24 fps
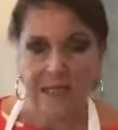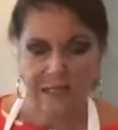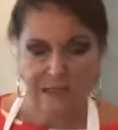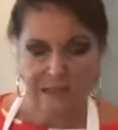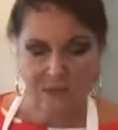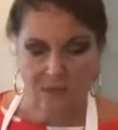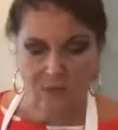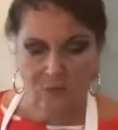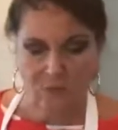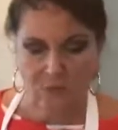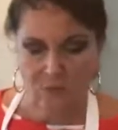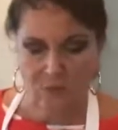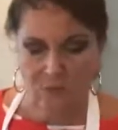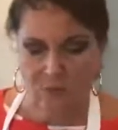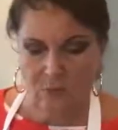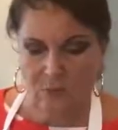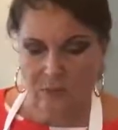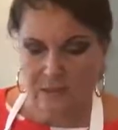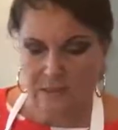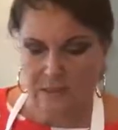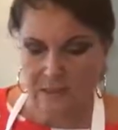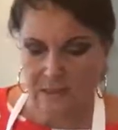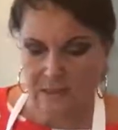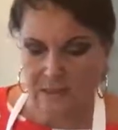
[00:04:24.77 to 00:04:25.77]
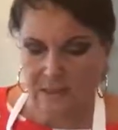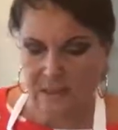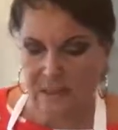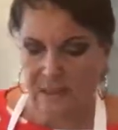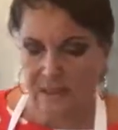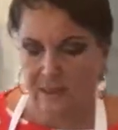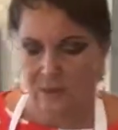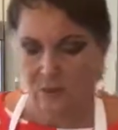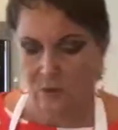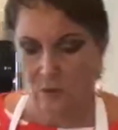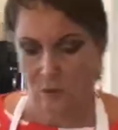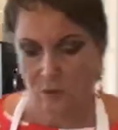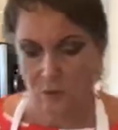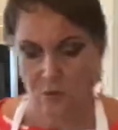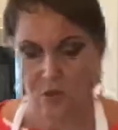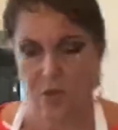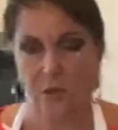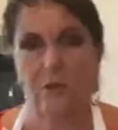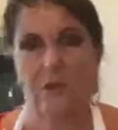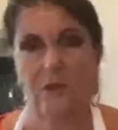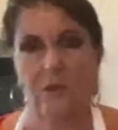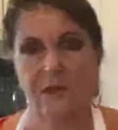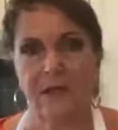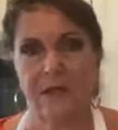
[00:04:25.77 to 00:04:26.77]
easier with a whisk. And
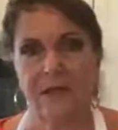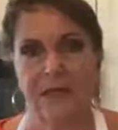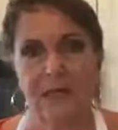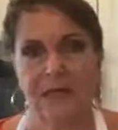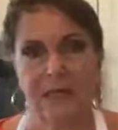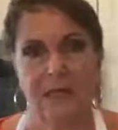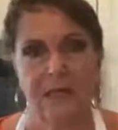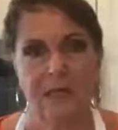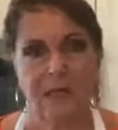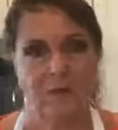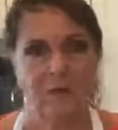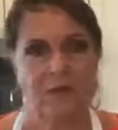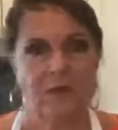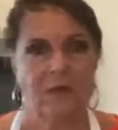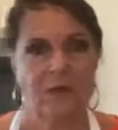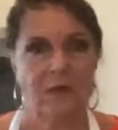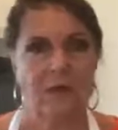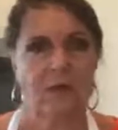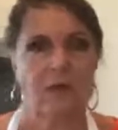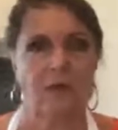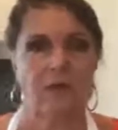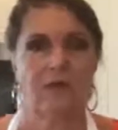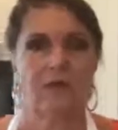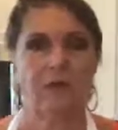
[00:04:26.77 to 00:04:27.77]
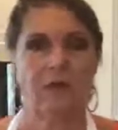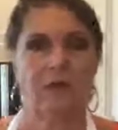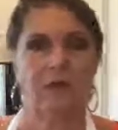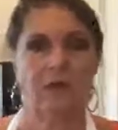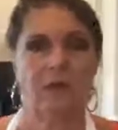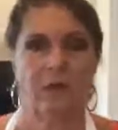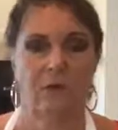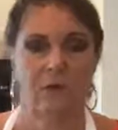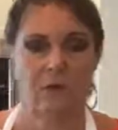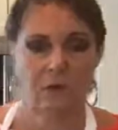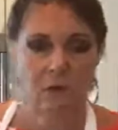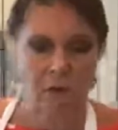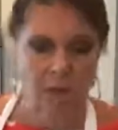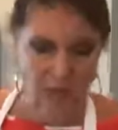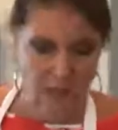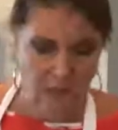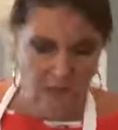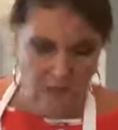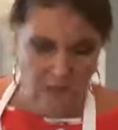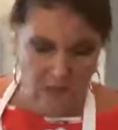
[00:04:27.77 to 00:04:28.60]
also another little tip for those of you who